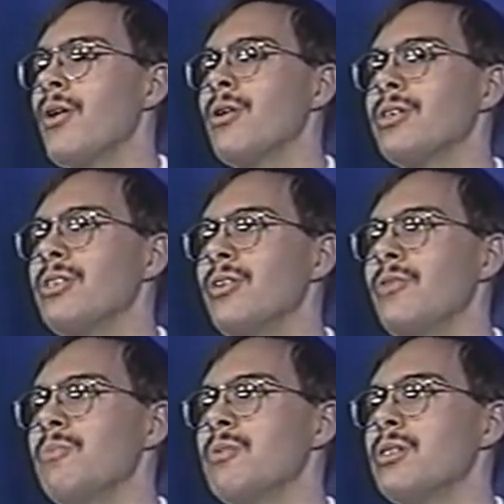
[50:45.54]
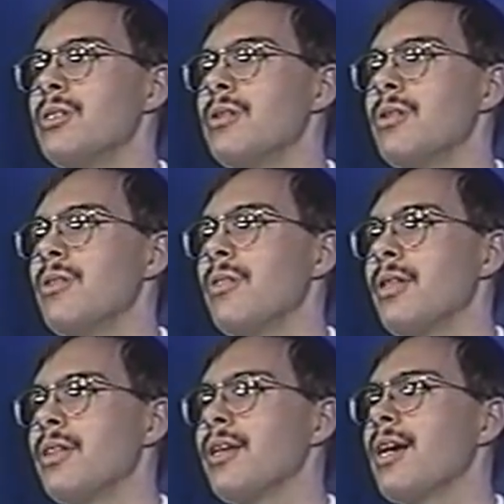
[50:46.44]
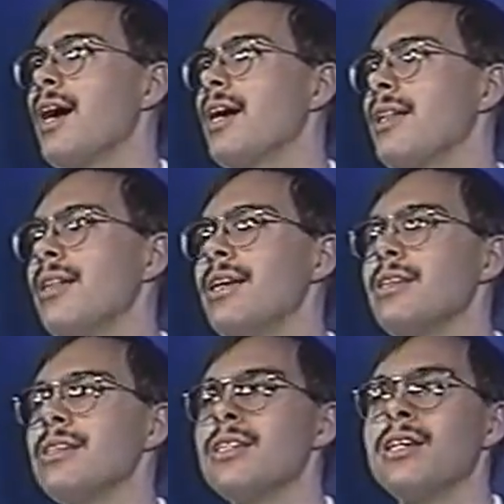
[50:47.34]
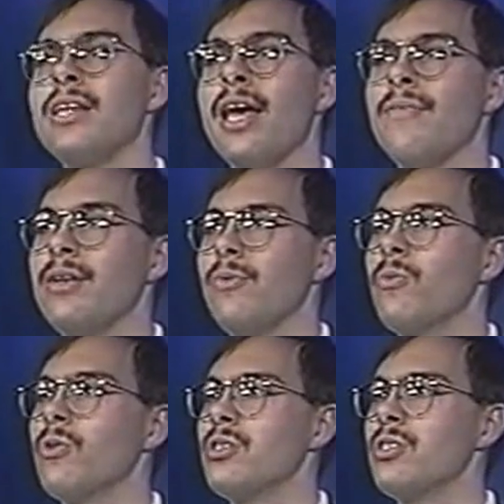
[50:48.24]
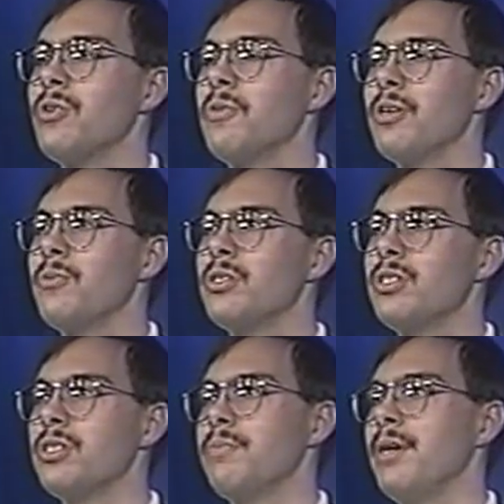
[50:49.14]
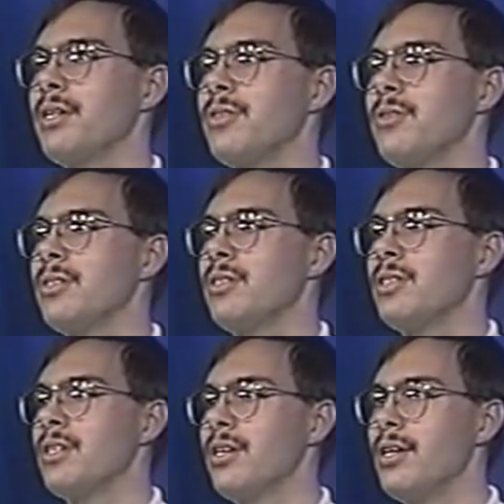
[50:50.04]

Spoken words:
cartoons, the kind that didn't have any words to it. It was just pictures and